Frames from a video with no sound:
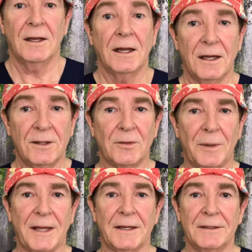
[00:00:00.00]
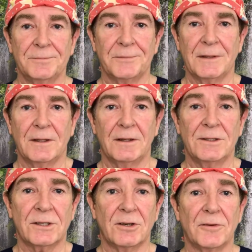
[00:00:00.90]
In the bladder, this
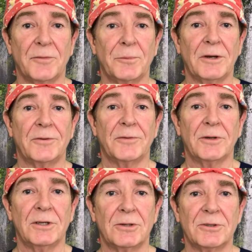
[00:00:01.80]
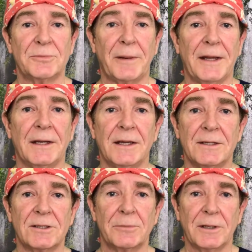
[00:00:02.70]
can often be referred to as bladder
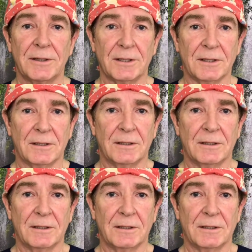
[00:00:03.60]
instability,